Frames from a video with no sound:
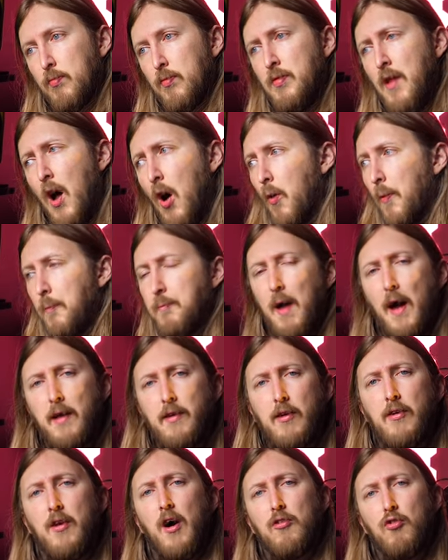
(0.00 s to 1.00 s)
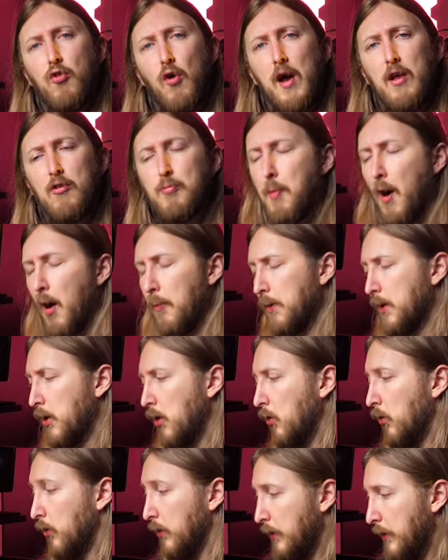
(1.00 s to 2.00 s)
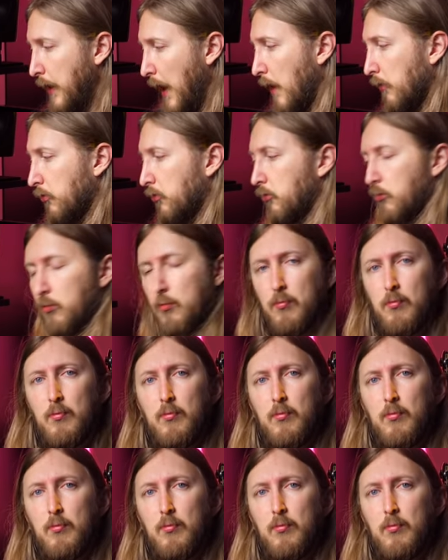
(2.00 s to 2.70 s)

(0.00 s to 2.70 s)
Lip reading: No, I did not try his barbecue. Yes,